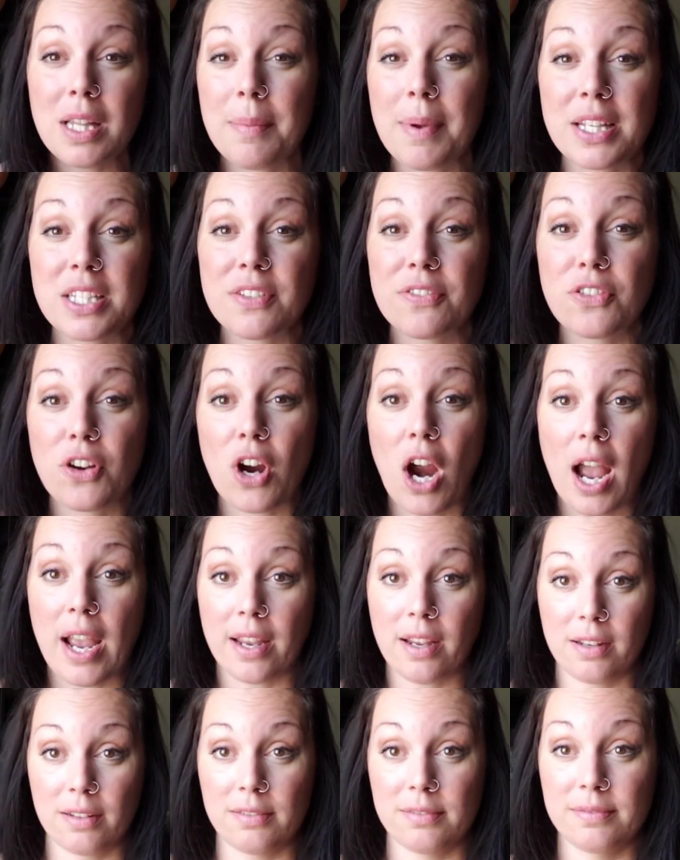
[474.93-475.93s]
amounts of
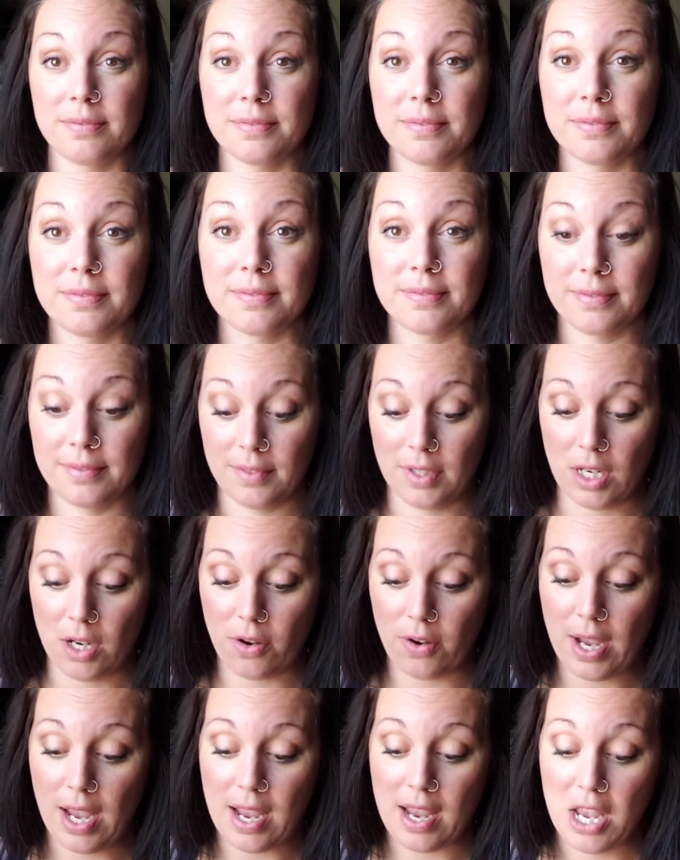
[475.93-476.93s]
crying.
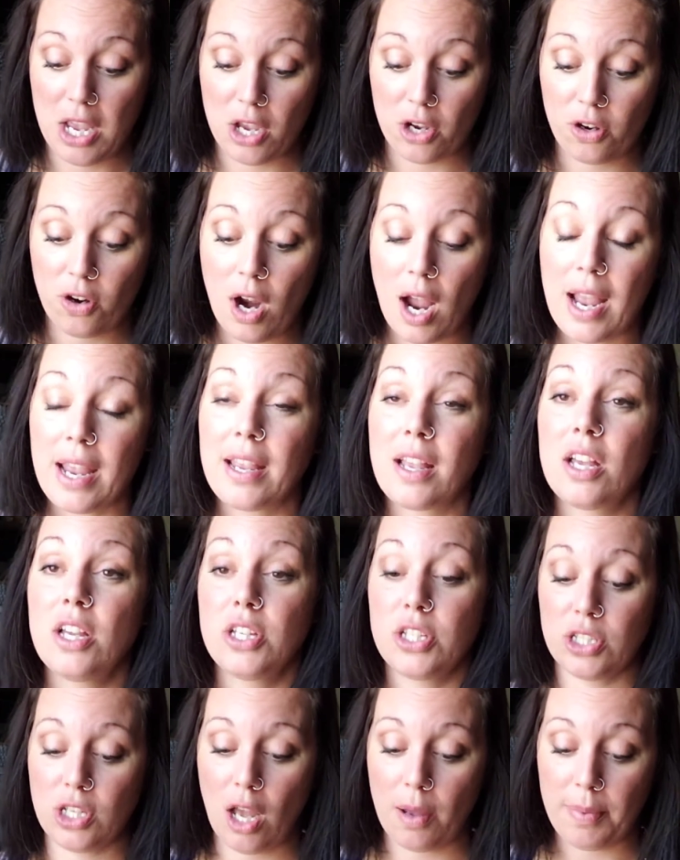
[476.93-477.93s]
Okay? Crying,
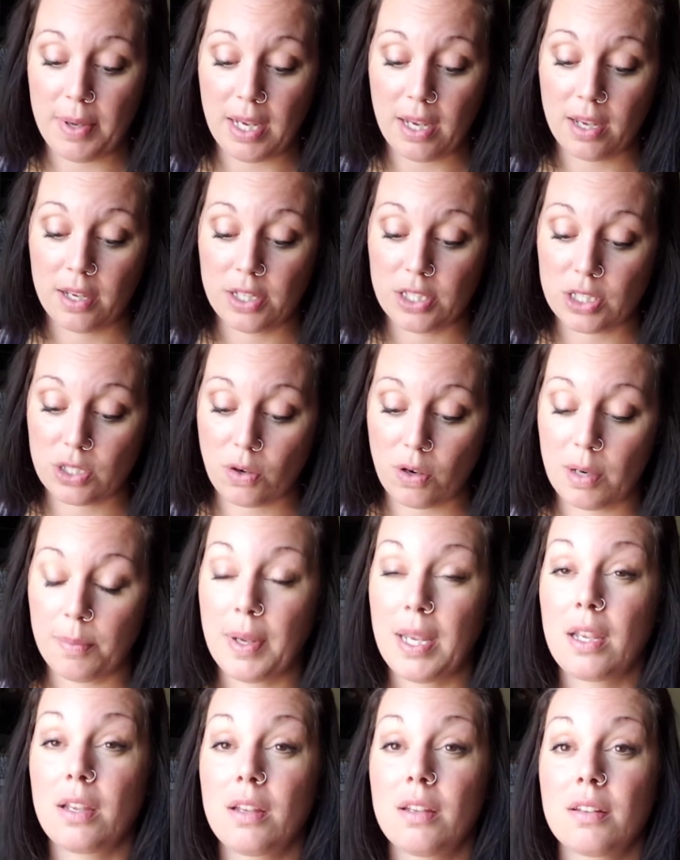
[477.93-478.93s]
sobbing,
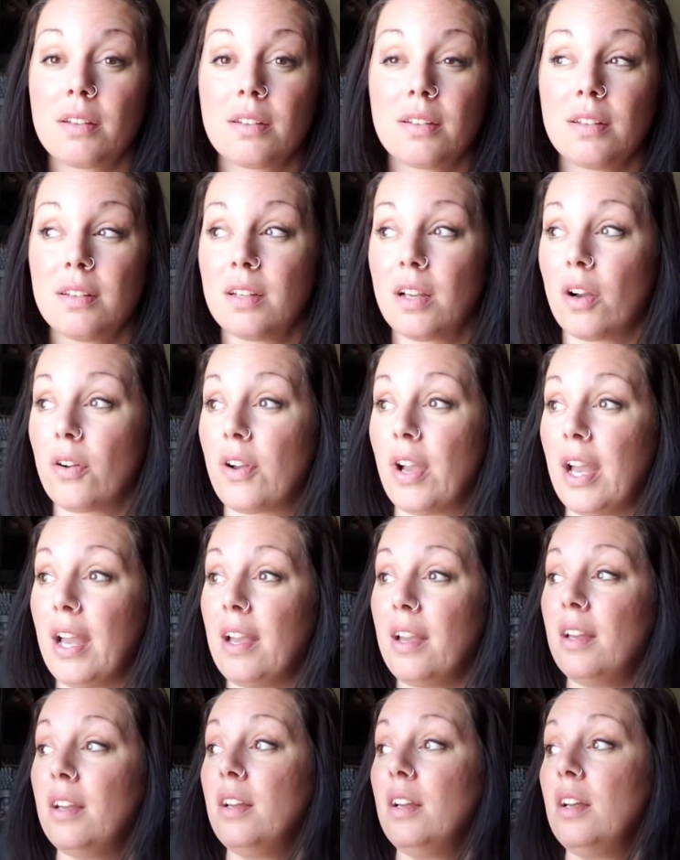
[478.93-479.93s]
screaming.
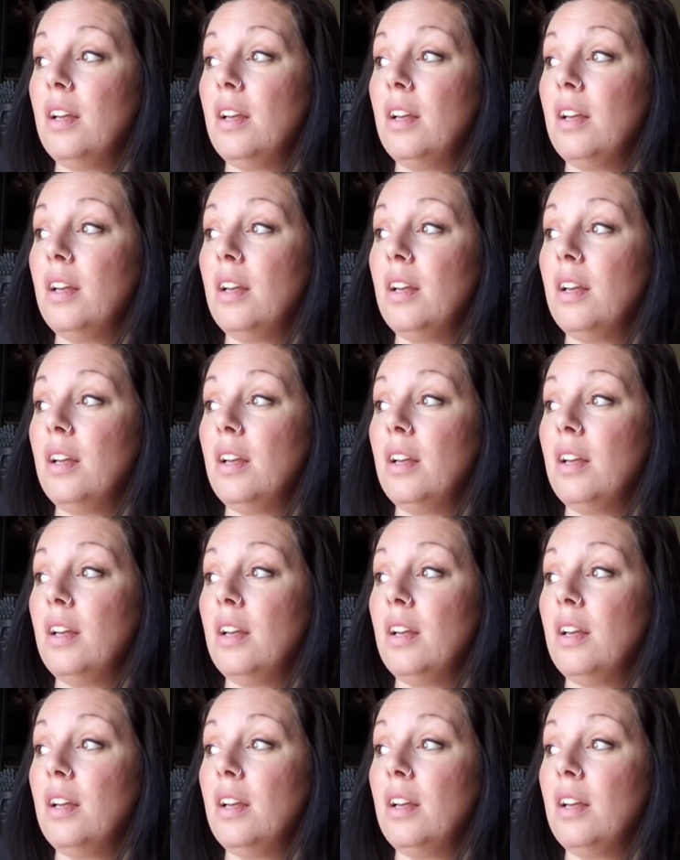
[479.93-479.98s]
Okay?